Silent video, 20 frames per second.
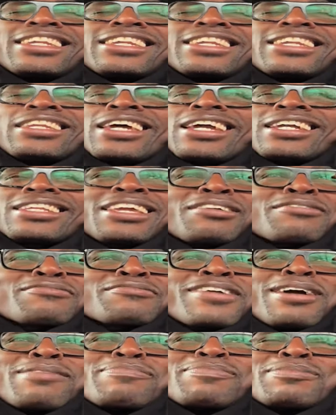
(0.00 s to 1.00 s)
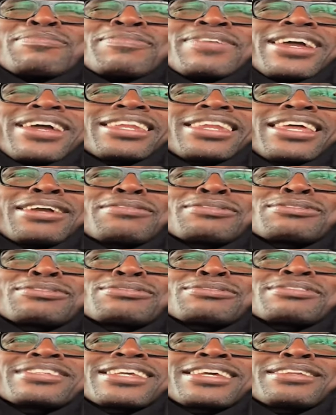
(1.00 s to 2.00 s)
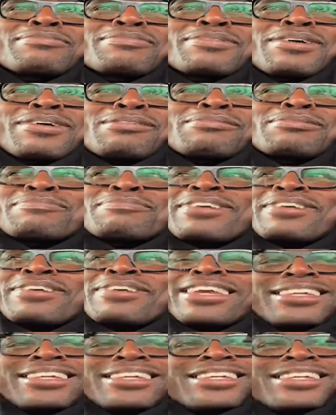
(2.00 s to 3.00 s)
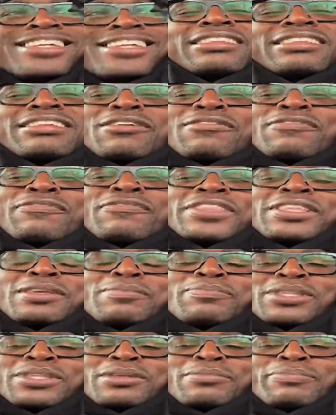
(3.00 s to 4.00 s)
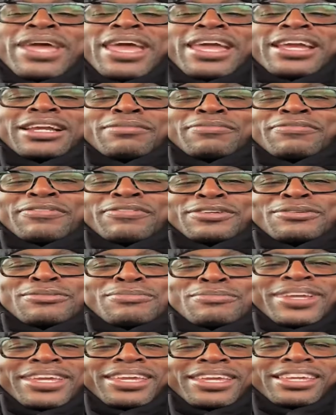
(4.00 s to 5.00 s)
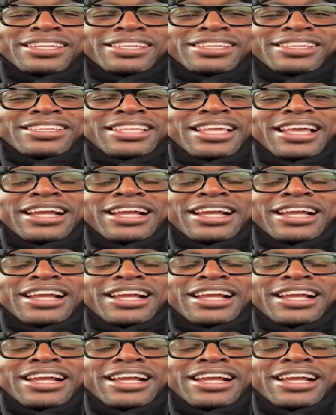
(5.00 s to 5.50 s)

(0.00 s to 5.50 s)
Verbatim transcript: I ain't like that rapper, man. I ain't like what you said about me, man. Tell 50 put the bag up for you, man.